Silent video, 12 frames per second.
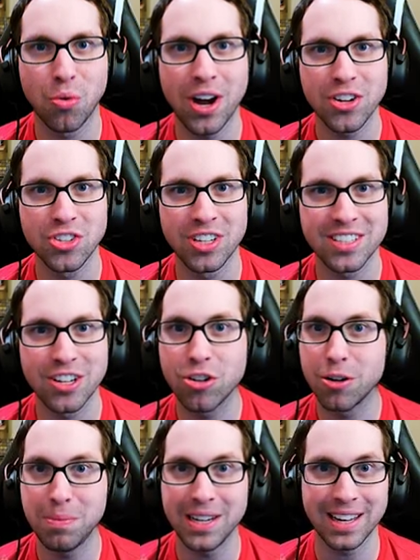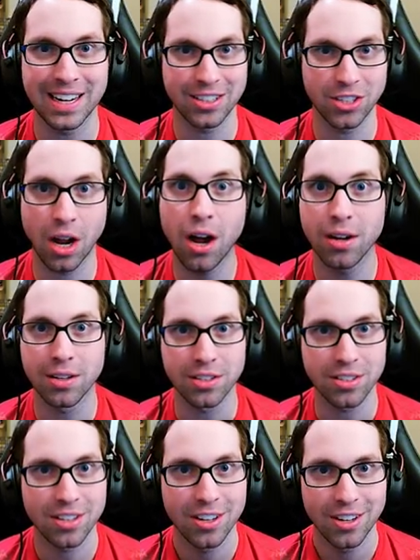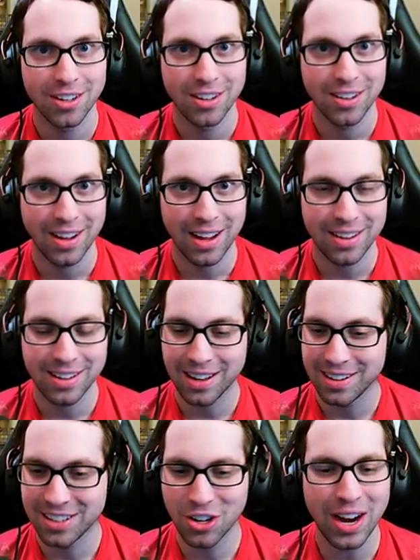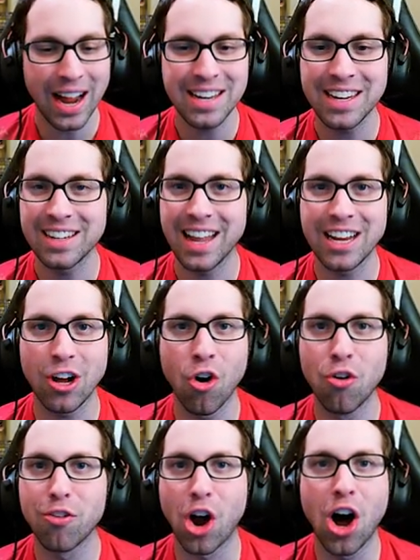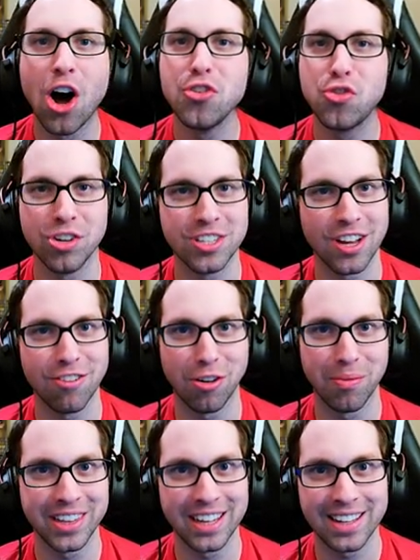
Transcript: watching this, there could be like tons. I did like over hundreds of them in the